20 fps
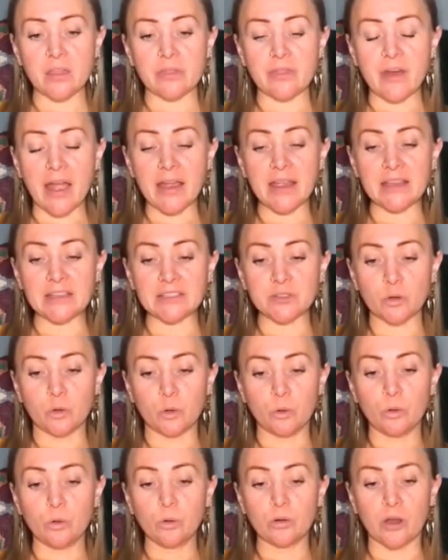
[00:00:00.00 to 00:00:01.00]
that is
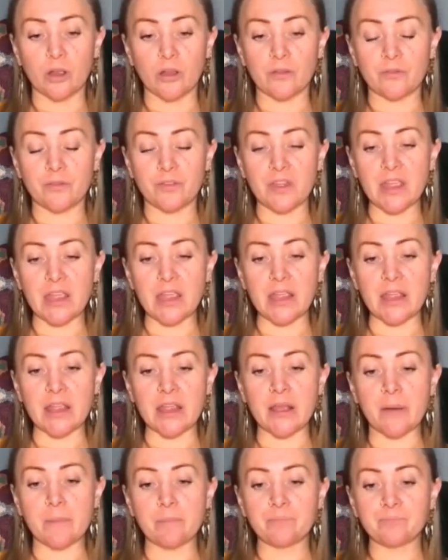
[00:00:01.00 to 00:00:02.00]
all of
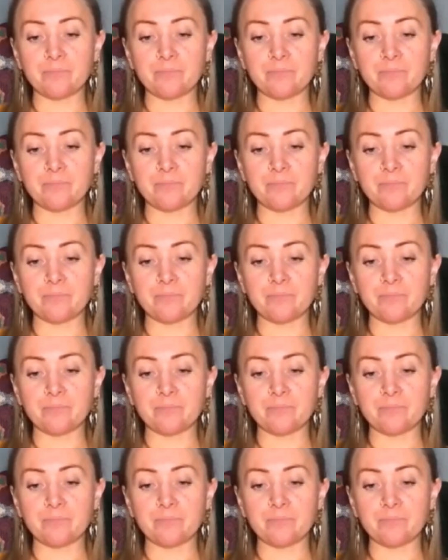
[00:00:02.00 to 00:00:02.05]
the,